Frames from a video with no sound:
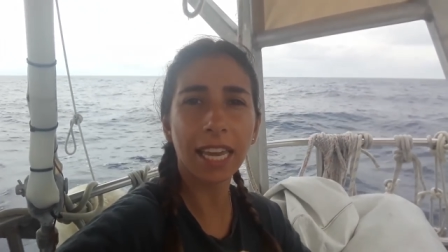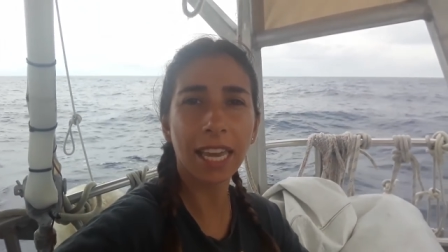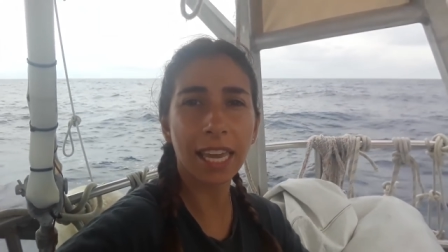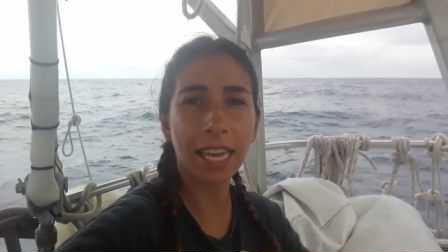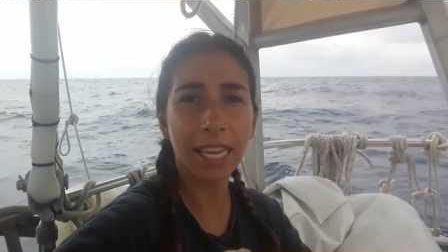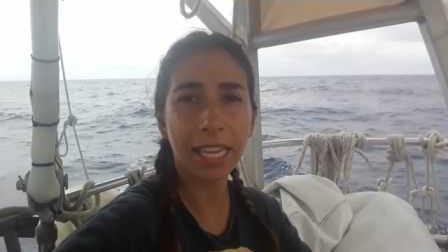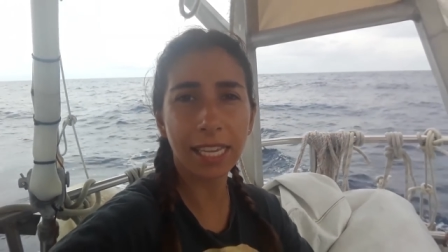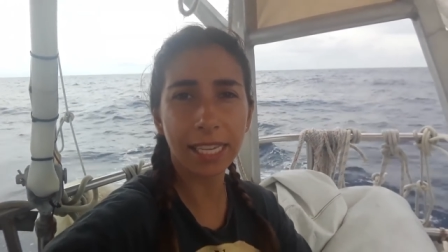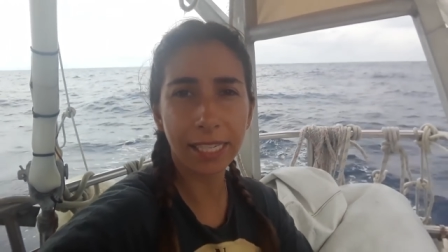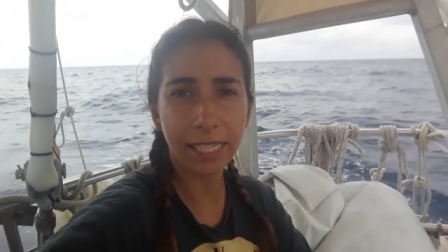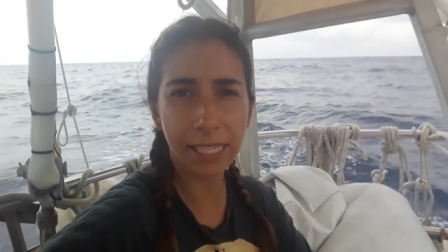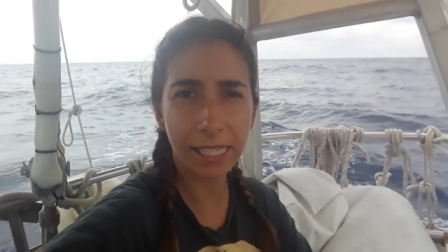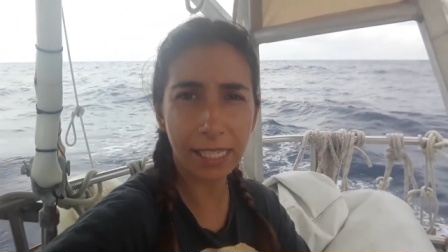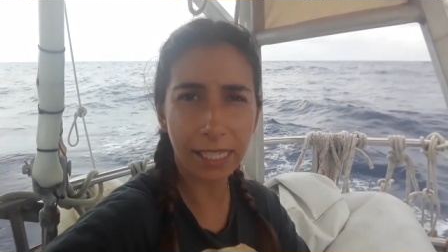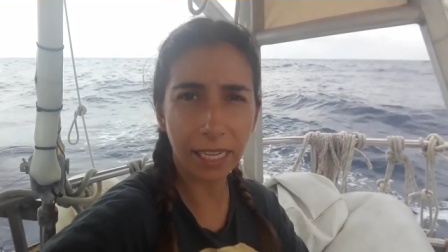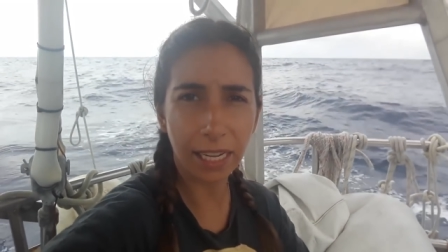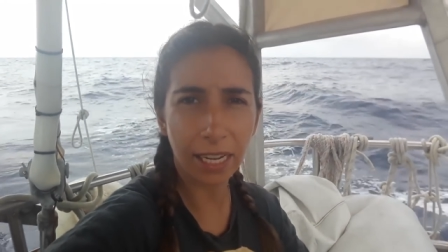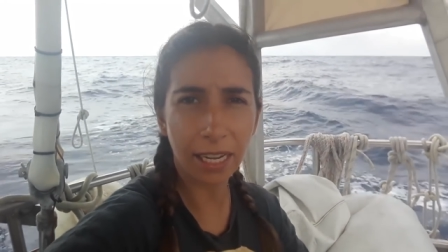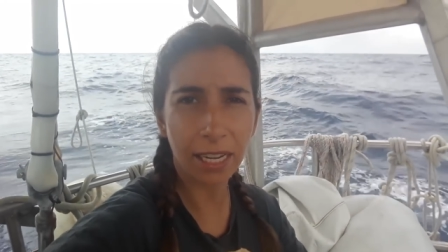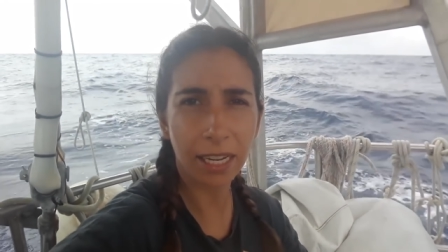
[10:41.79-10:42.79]

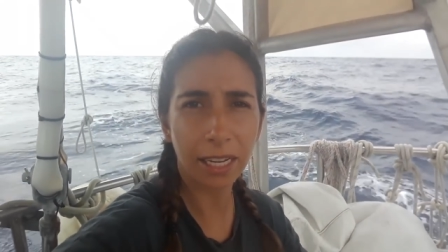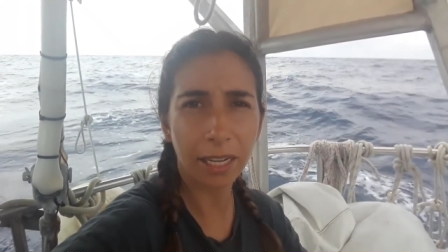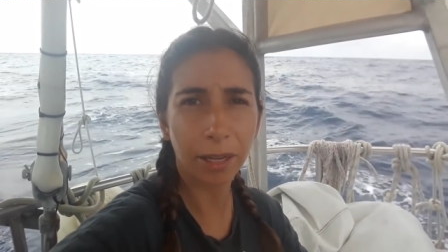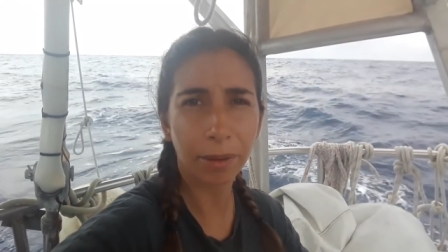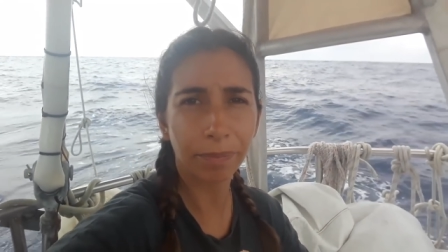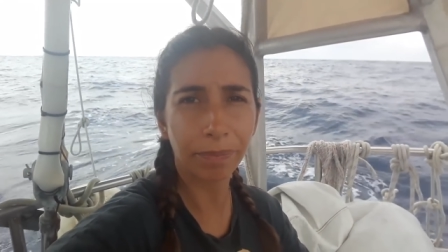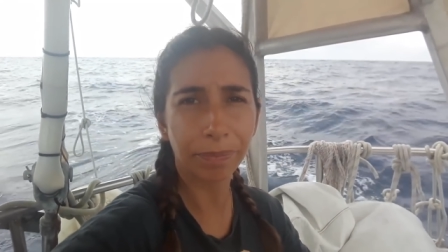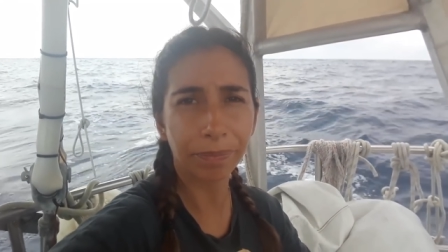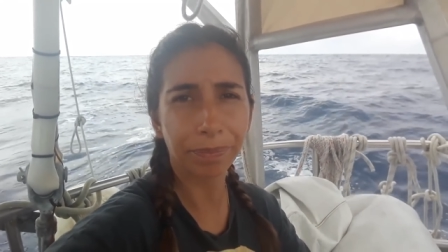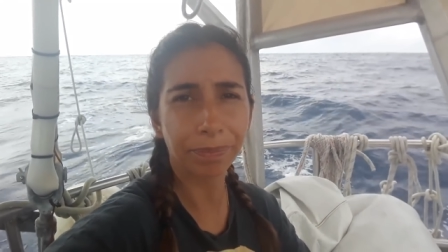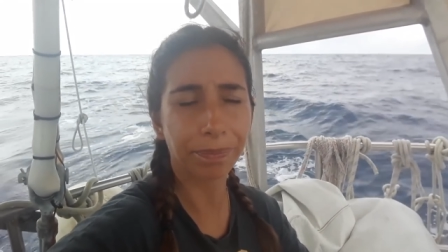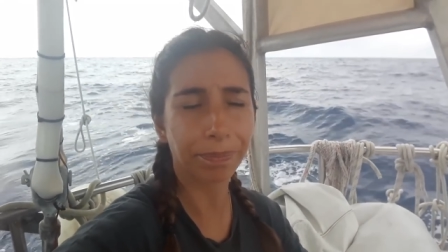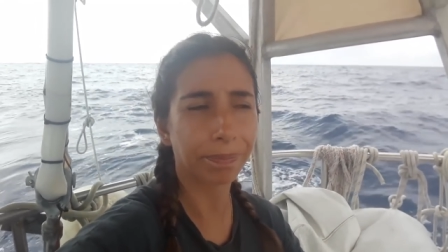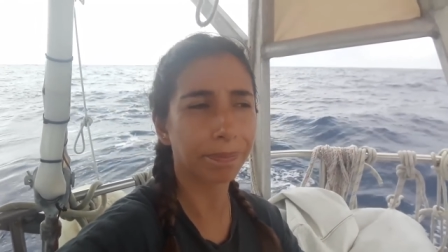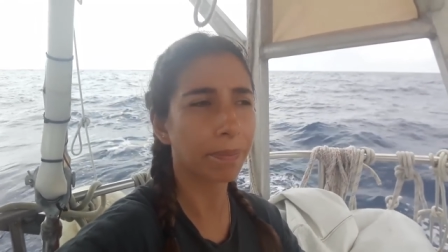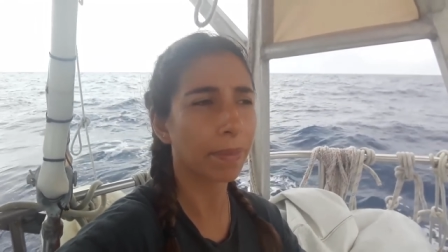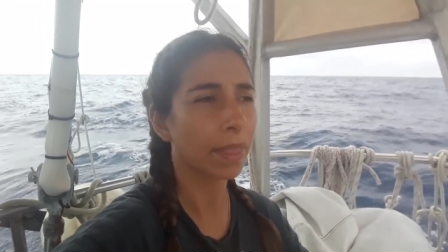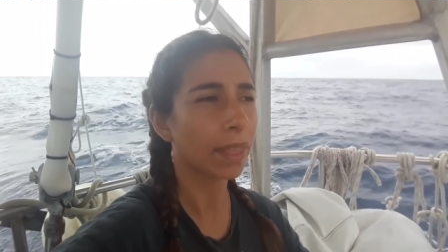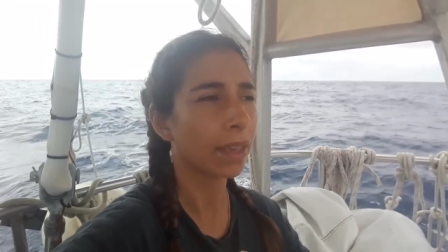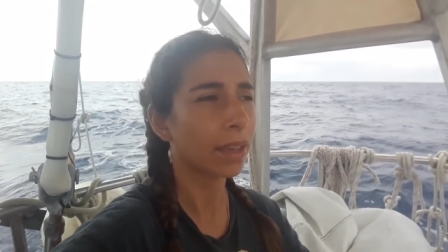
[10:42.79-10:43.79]
is
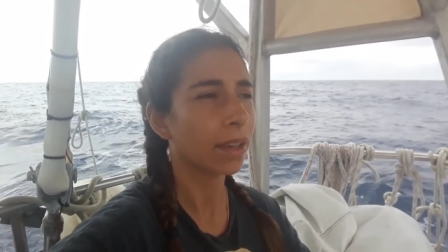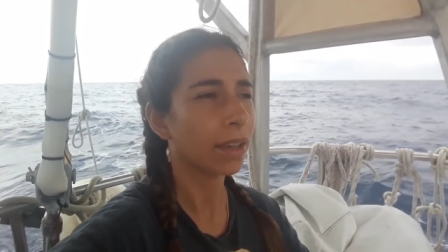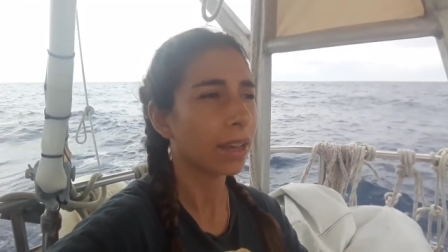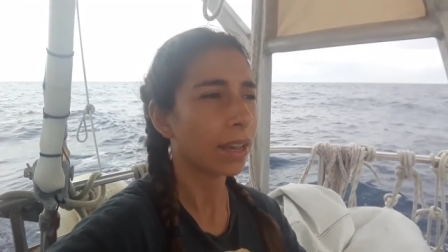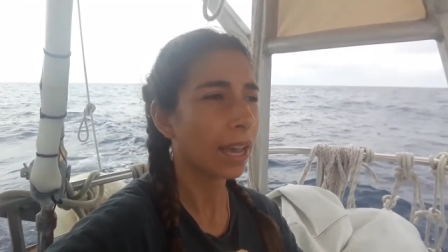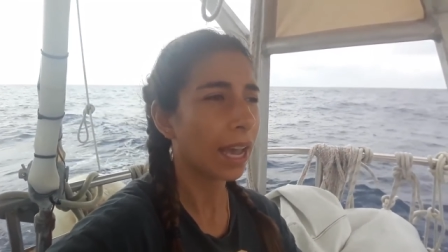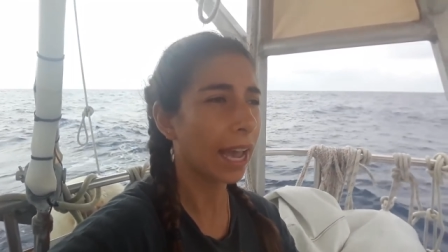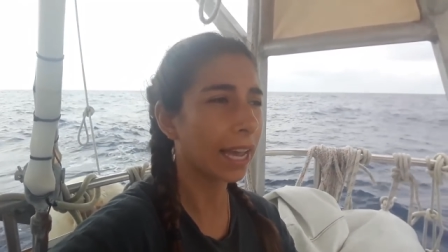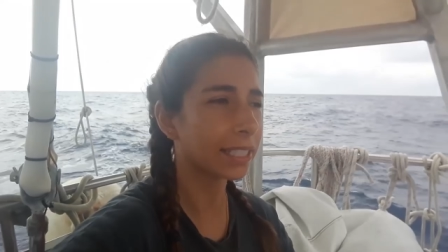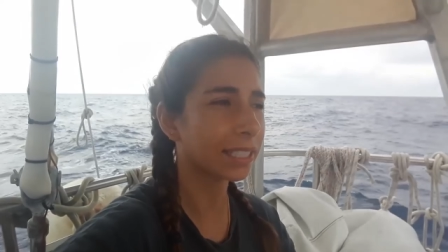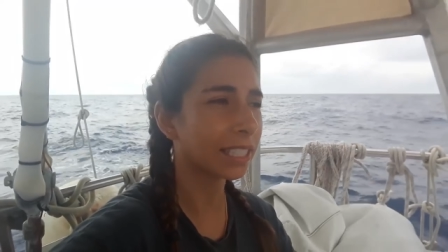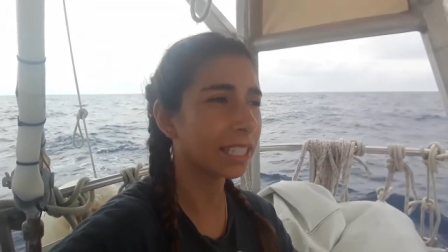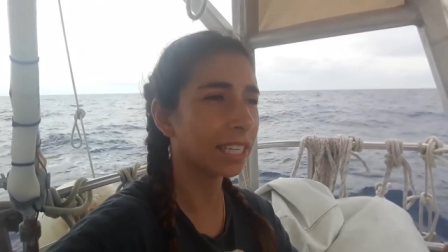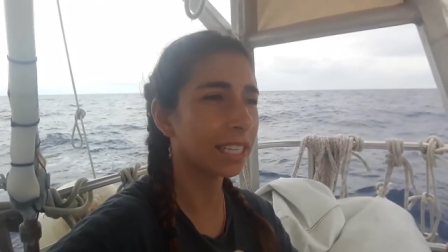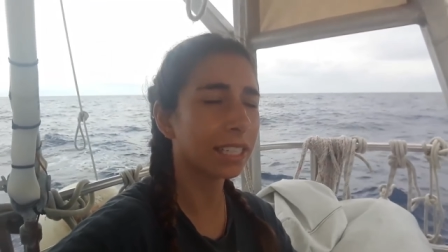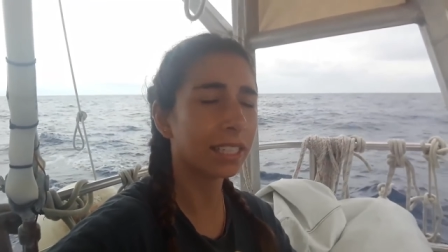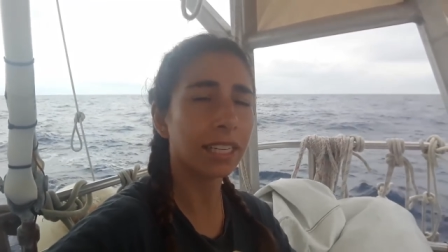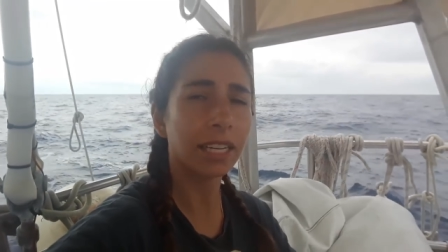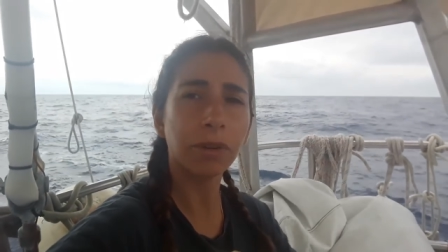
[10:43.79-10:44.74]
asking